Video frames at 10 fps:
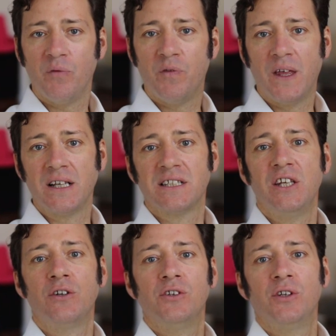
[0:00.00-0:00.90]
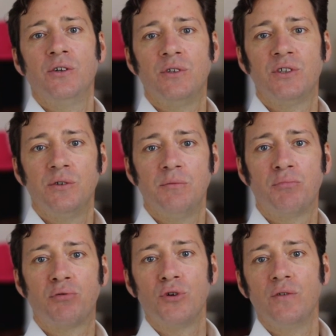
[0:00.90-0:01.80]
things that you can do to
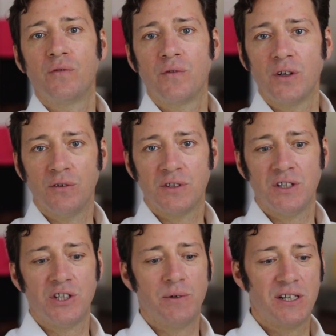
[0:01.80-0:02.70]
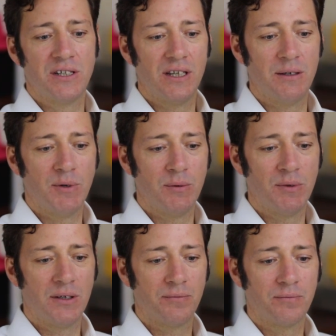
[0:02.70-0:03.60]
improve your situation at the moment.